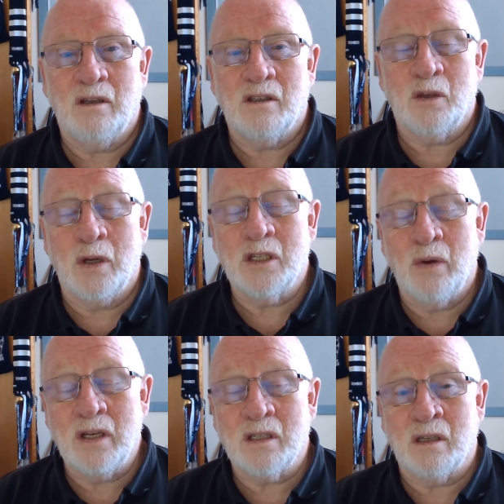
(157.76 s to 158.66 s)
So as you
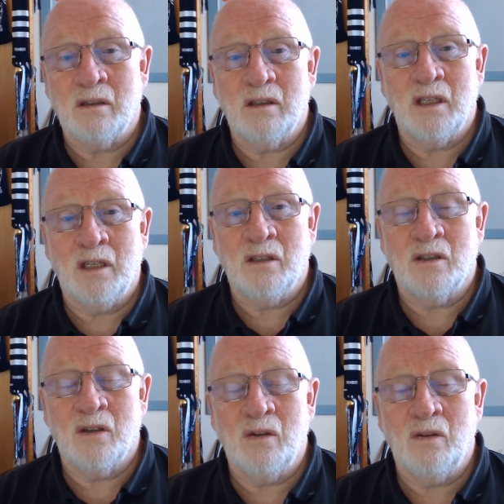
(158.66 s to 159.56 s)
enter
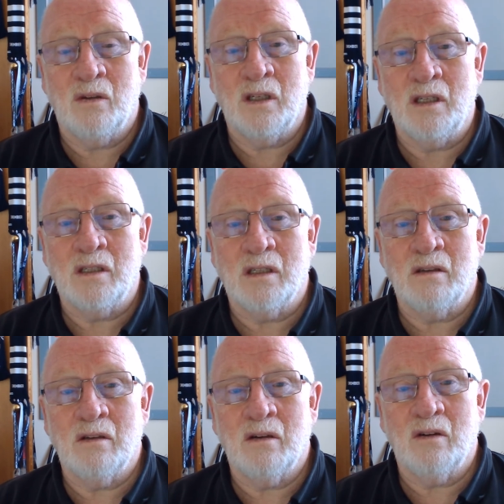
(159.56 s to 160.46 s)
into these
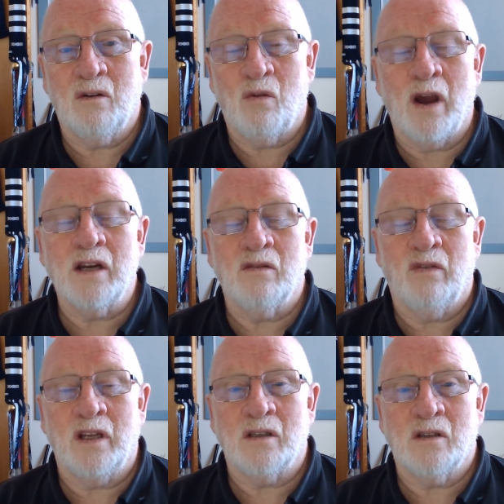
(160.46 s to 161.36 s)
great
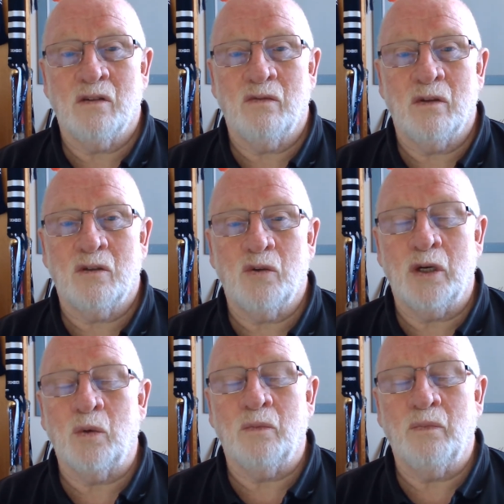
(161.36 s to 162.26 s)
events of the
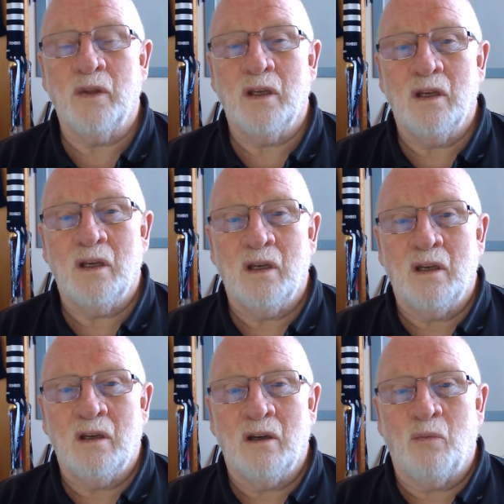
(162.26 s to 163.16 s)
Triduum,
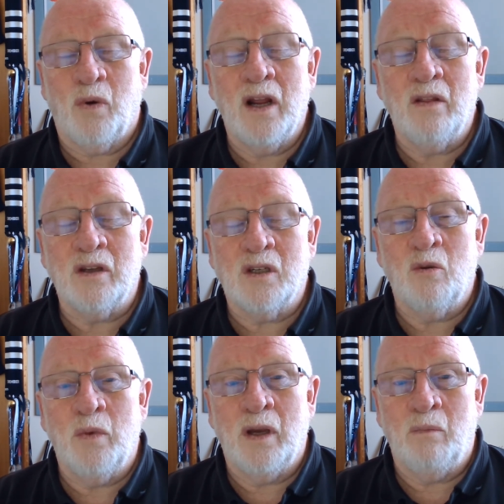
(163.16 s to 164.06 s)
I pray that
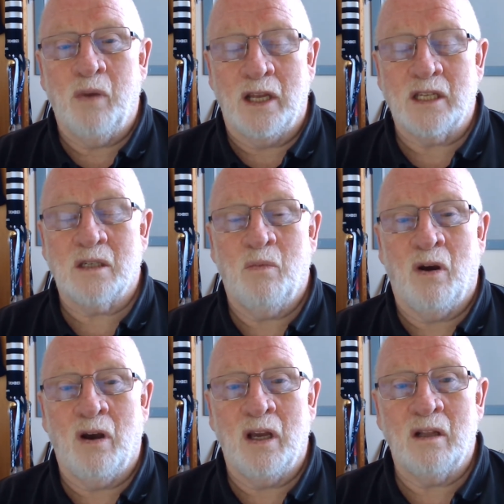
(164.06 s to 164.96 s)
you'll be blessed
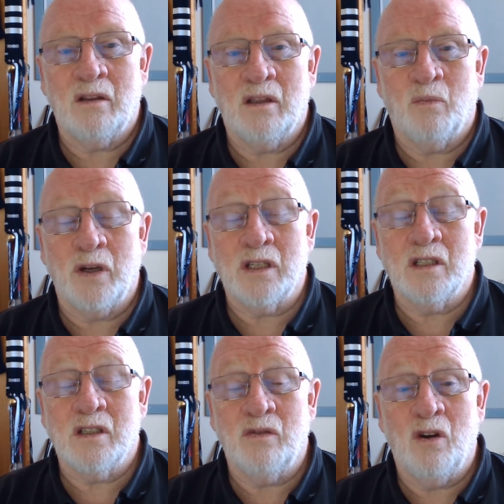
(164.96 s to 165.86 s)
by the
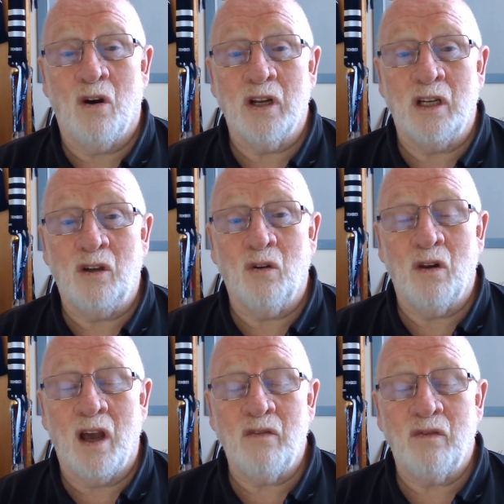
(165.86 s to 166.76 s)
presence of God in your
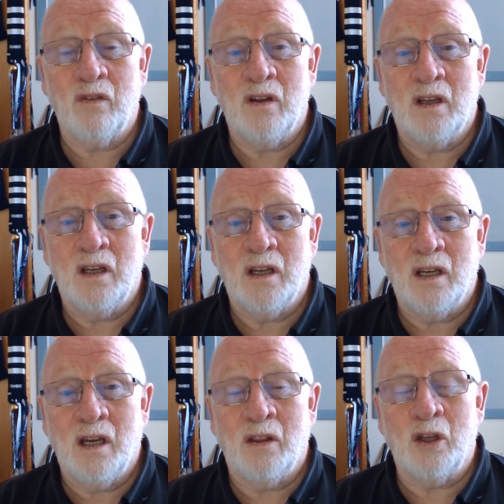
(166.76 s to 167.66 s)
life
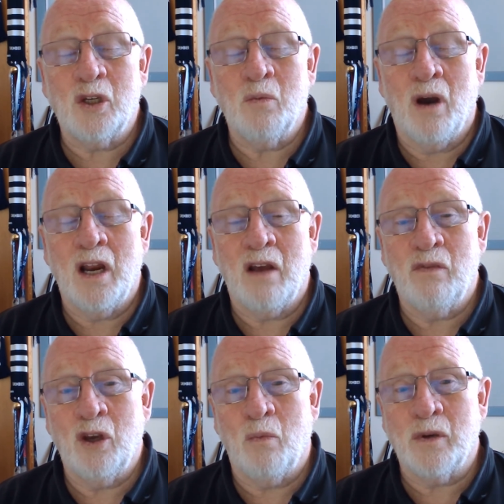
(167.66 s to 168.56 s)
and that you might have
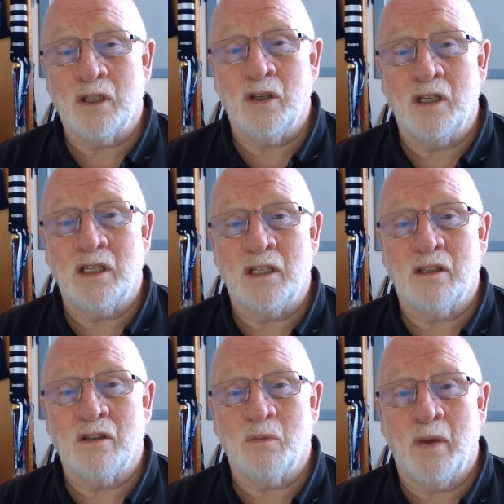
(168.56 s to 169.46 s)
the opportunity
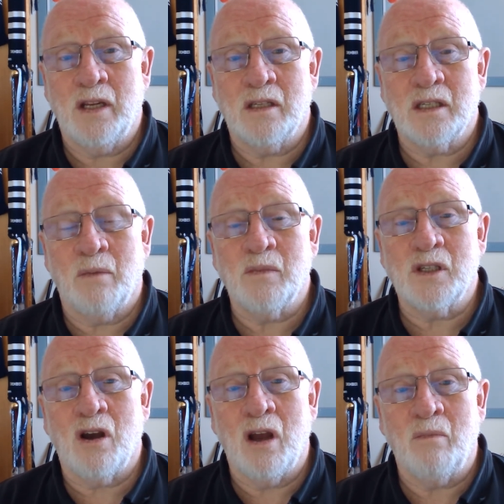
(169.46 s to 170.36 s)
to spend some
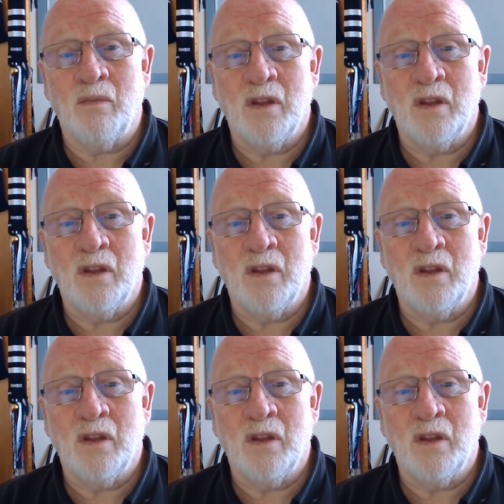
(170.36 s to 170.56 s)
time